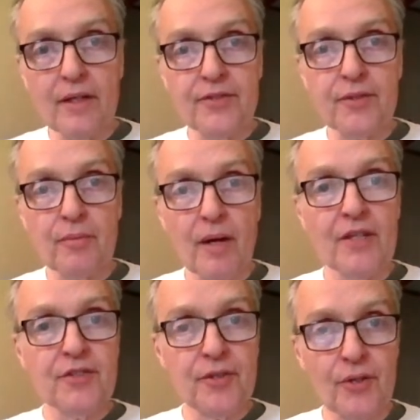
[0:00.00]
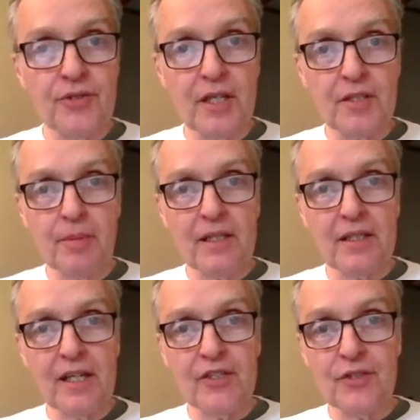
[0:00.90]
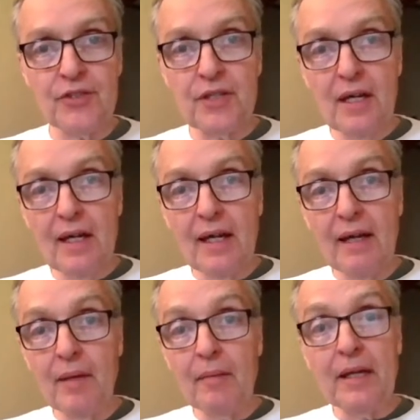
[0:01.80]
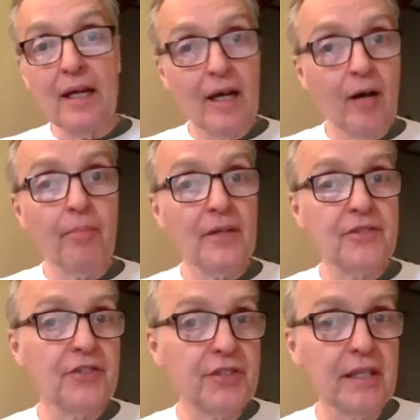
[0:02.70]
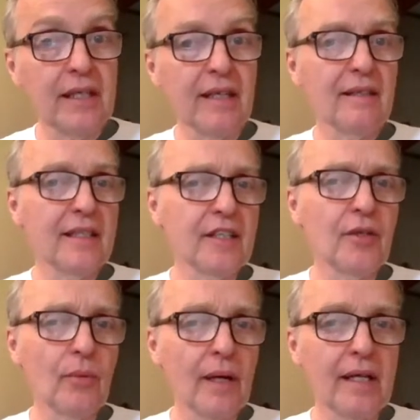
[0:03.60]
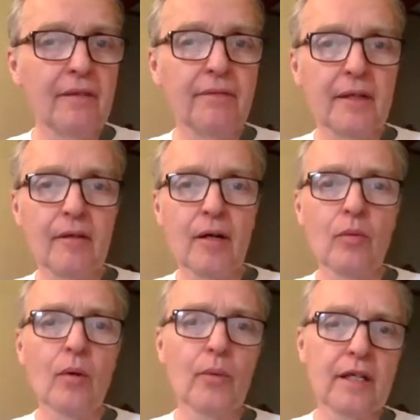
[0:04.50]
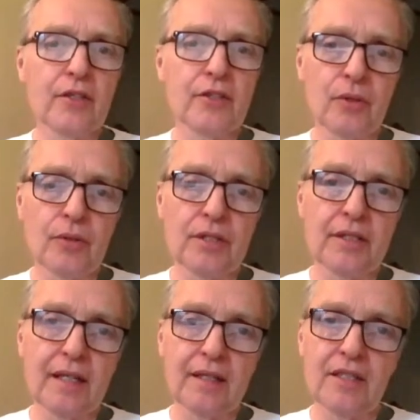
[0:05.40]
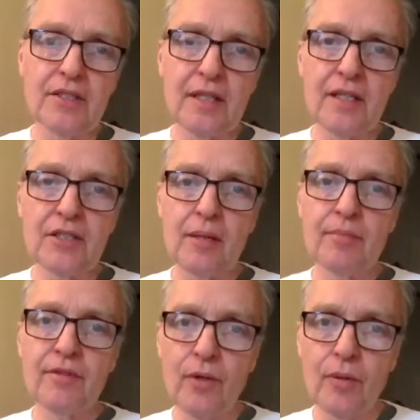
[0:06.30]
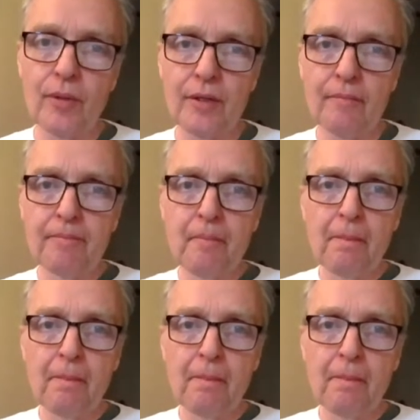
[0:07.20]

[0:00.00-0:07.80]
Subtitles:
for us to rise to those expectations and maybe help as a city lead the way to figure out what we can do to take these next steps forward.